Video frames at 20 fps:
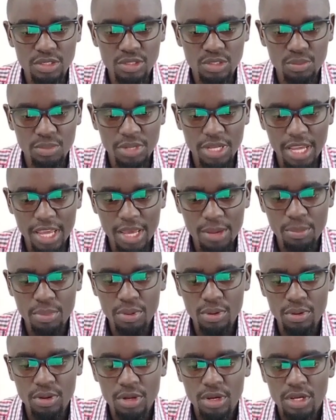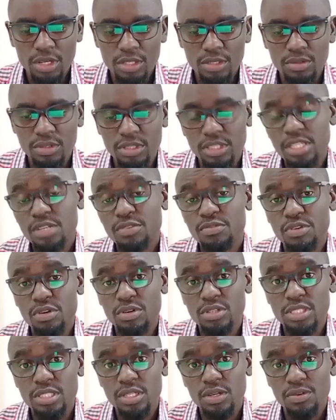you should be able to think for
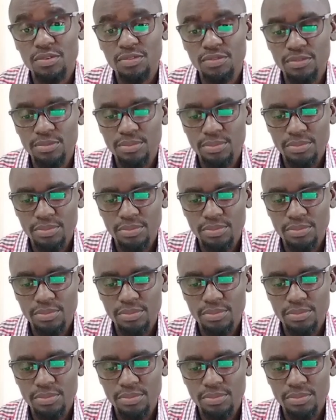yourself,